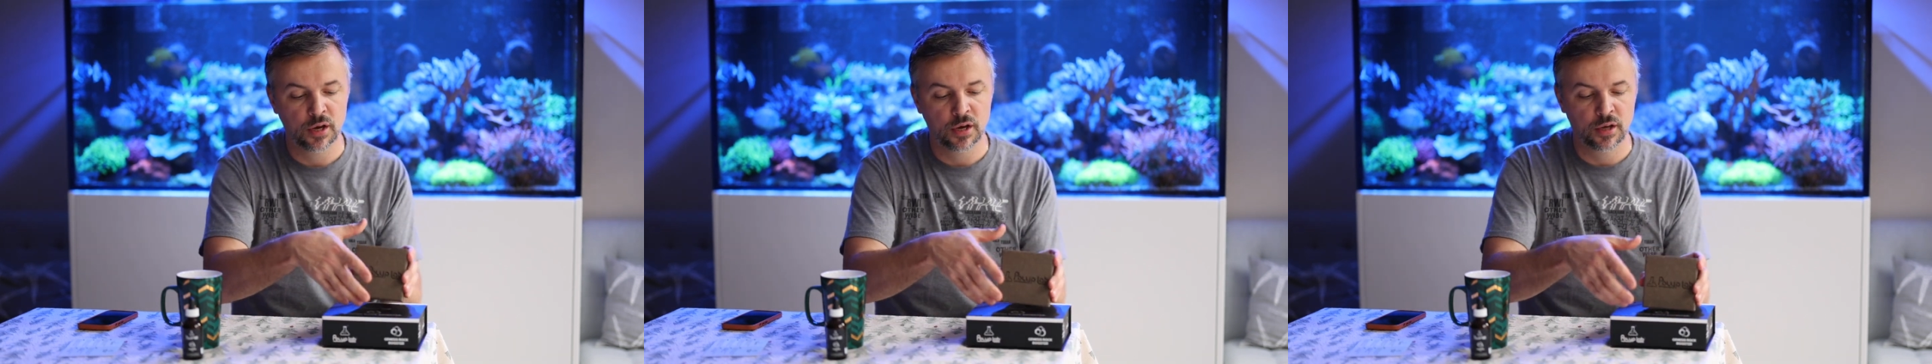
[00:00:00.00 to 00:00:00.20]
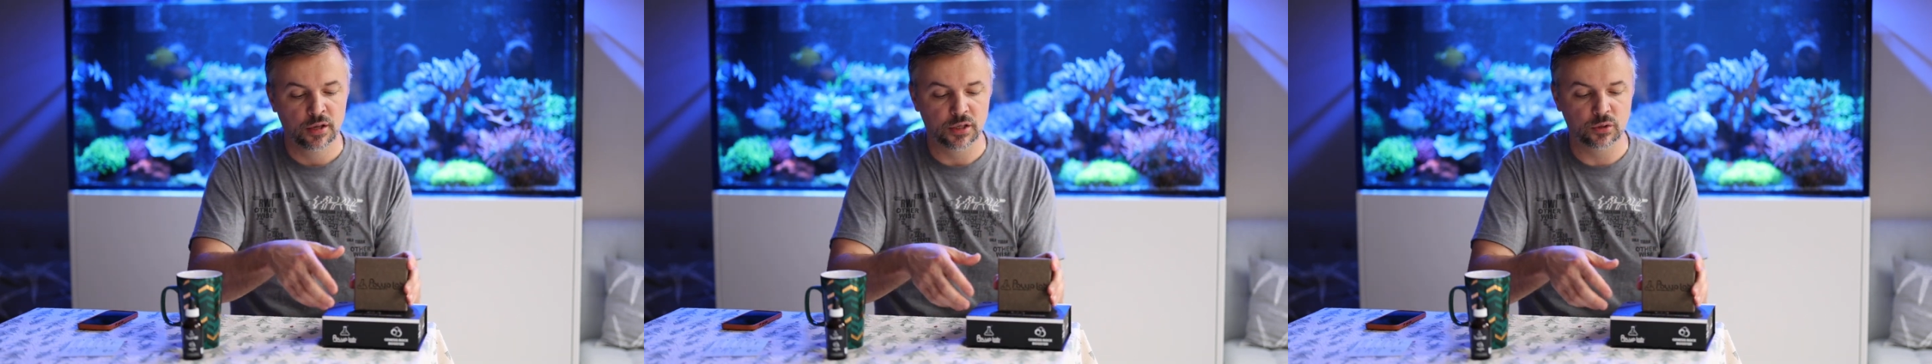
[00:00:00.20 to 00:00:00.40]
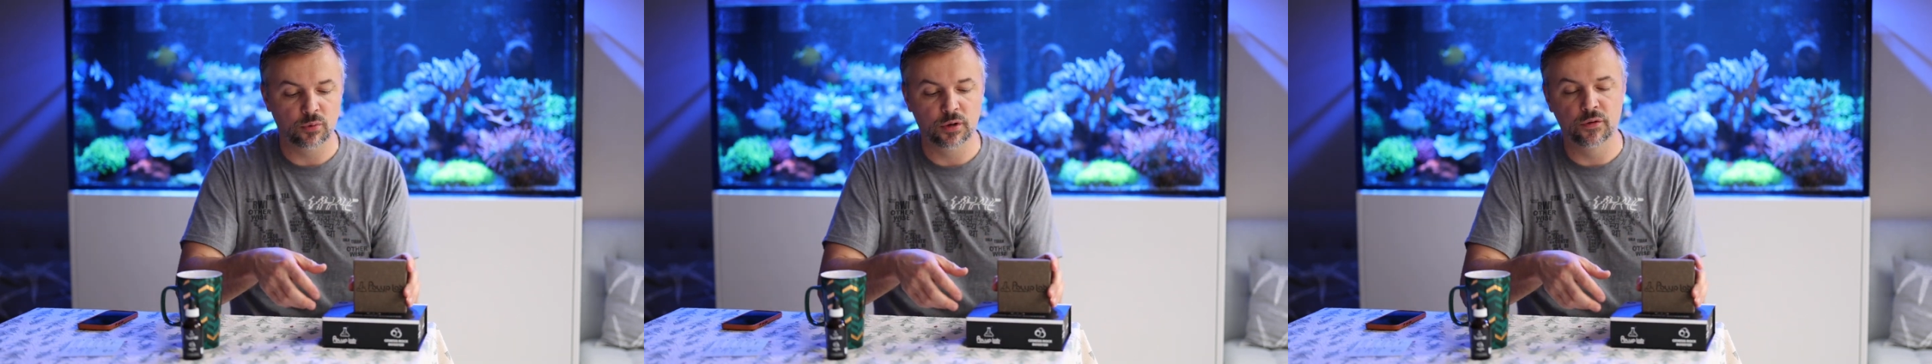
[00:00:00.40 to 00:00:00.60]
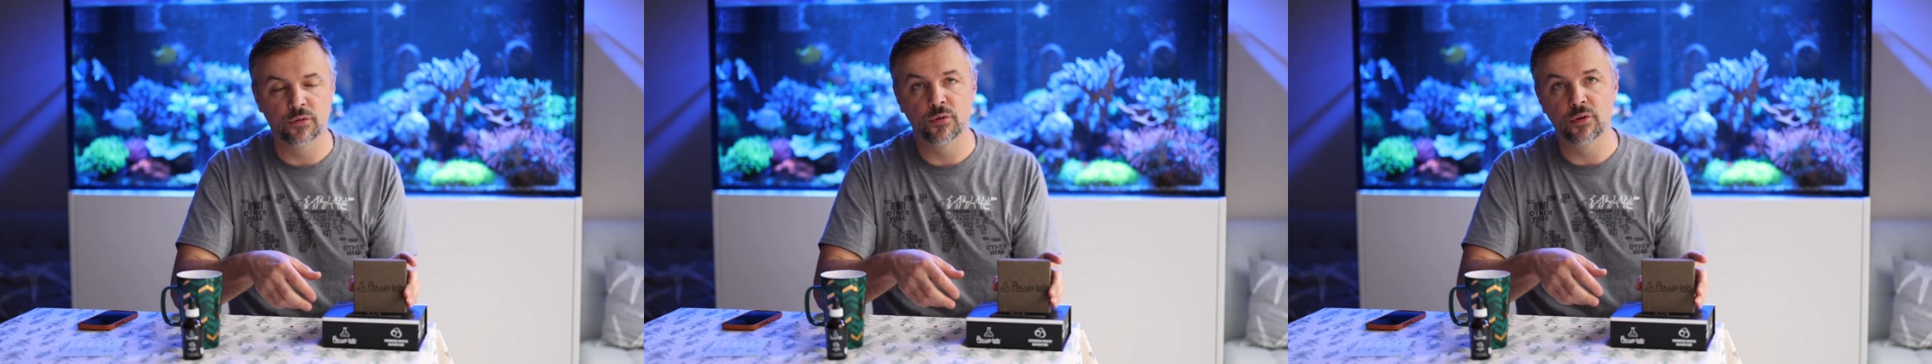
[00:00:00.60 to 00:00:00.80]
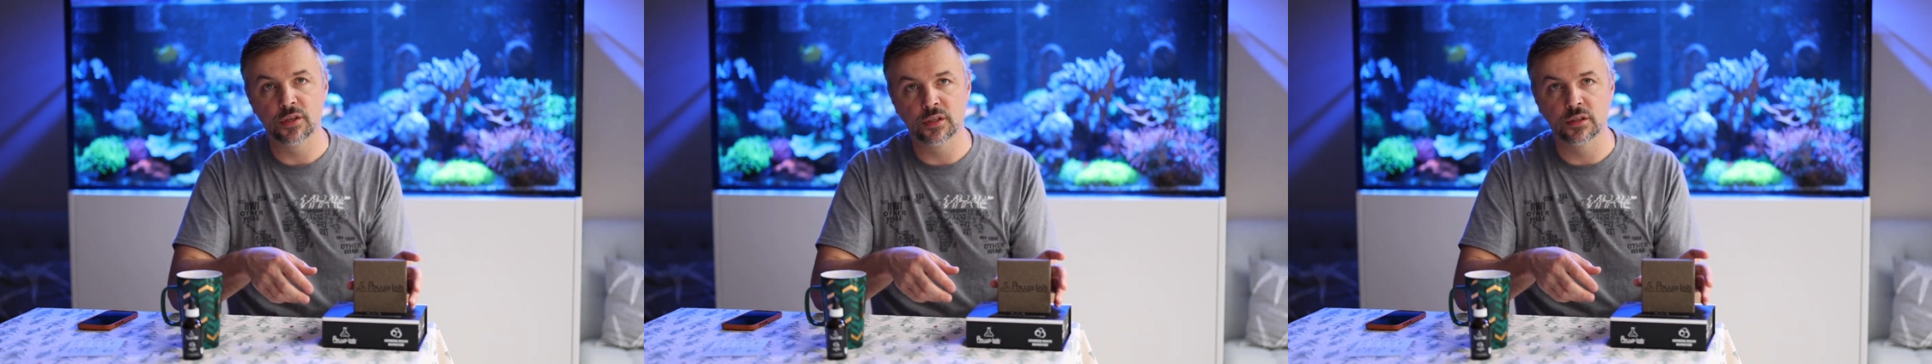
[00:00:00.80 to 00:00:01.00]
It's one of
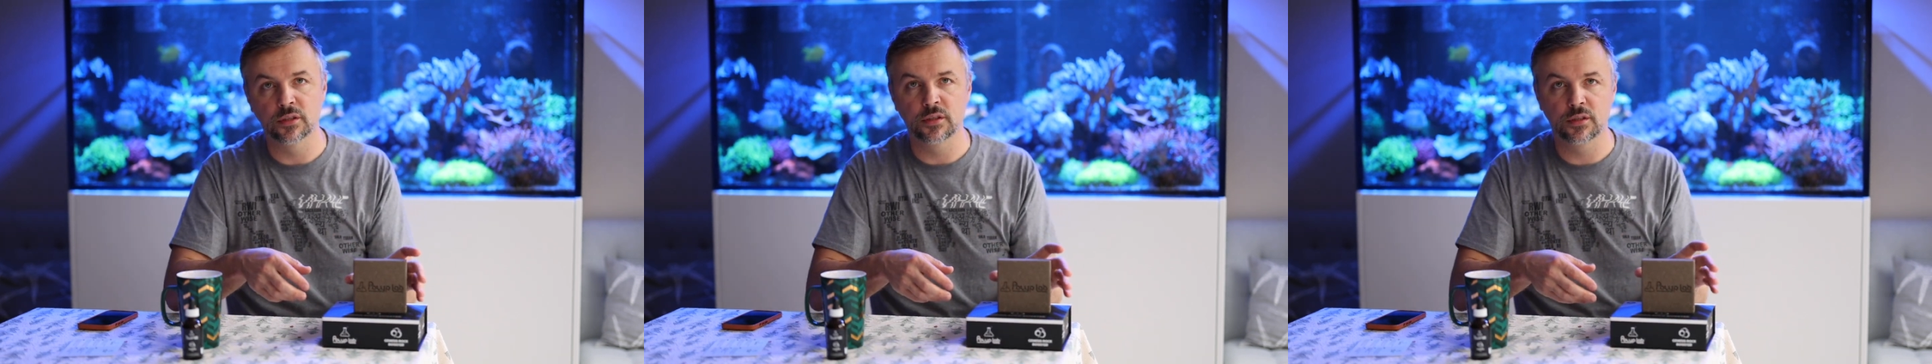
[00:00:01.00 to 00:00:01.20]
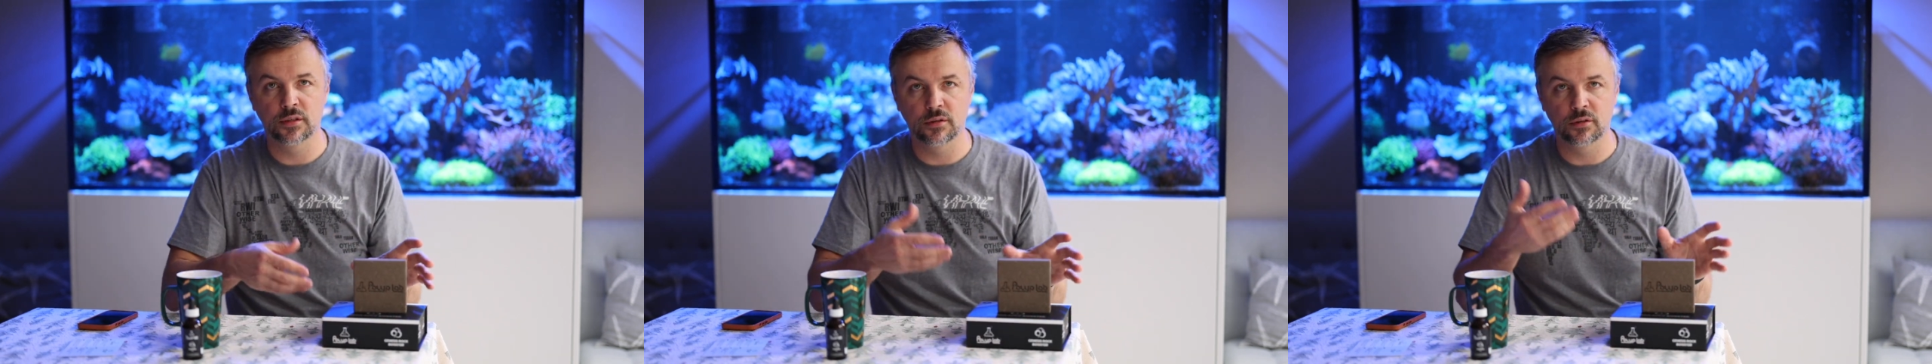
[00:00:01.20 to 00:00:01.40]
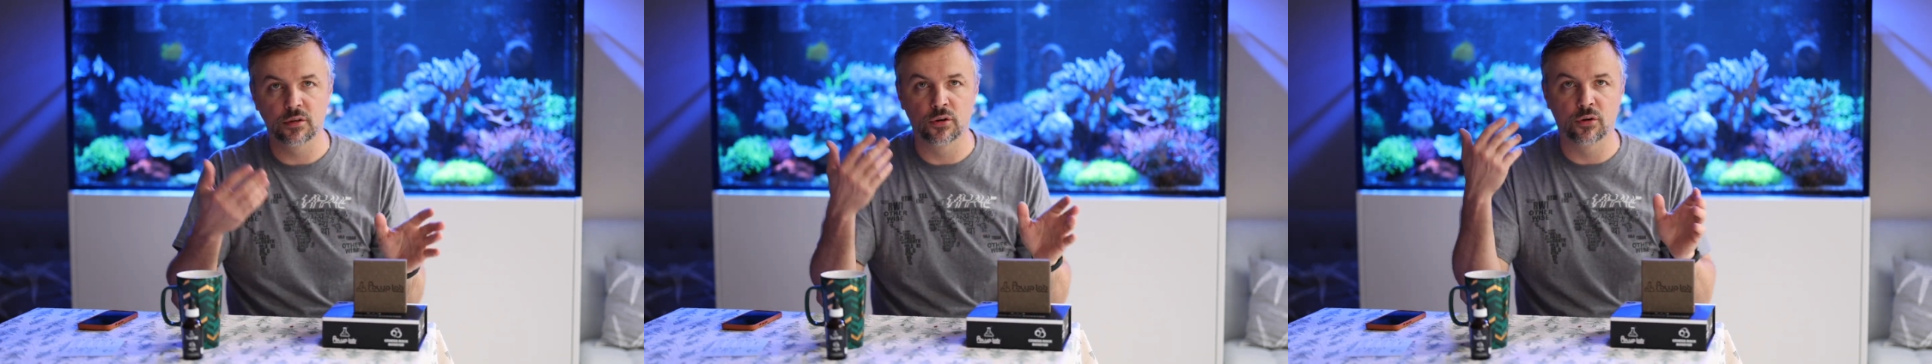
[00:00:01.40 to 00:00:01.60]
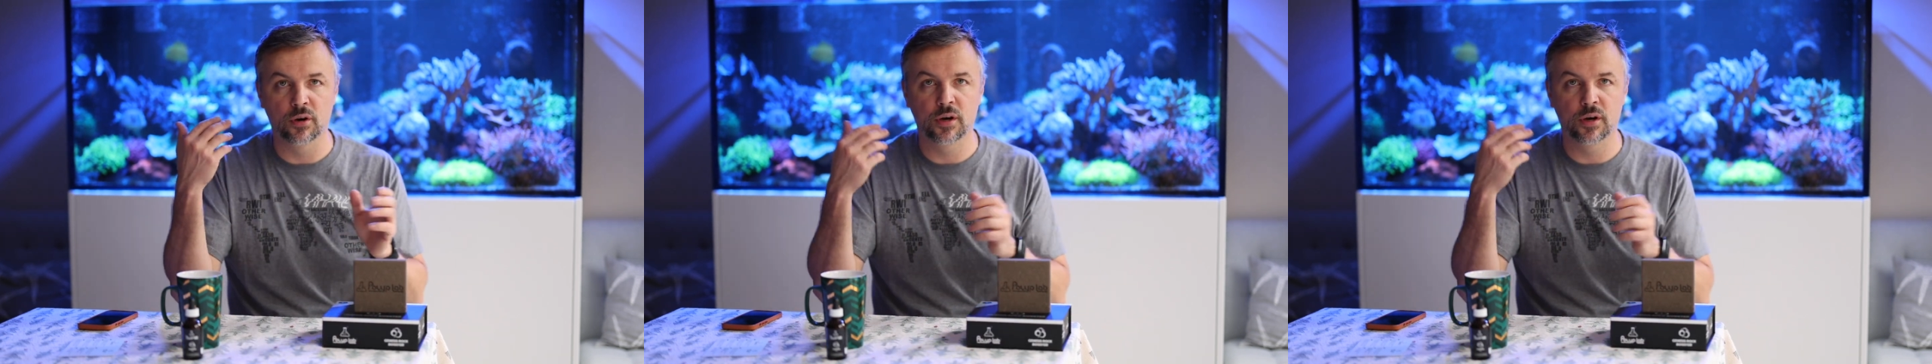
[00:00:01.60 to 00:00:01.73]
the reasons, you know,